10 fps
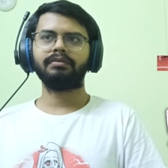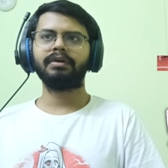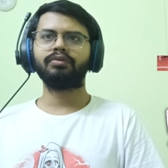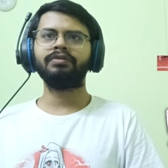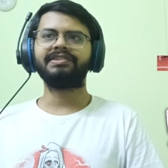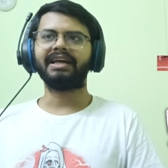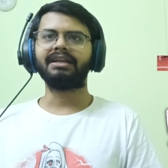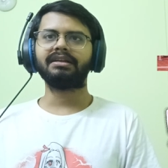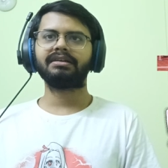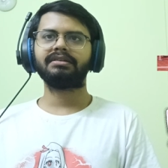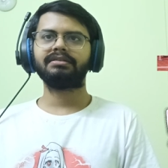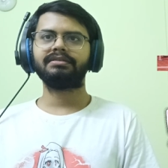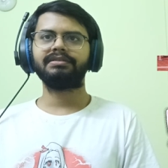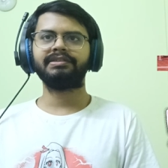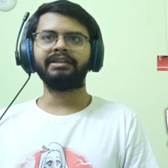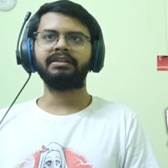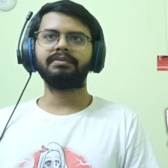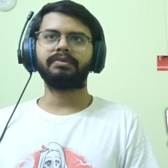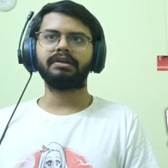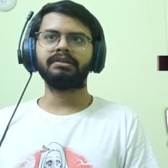Wait, who's that? Is that
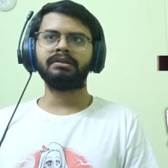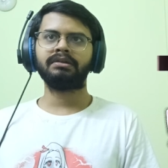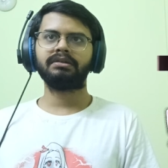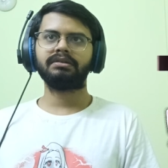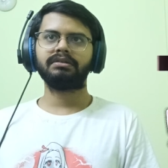the brother?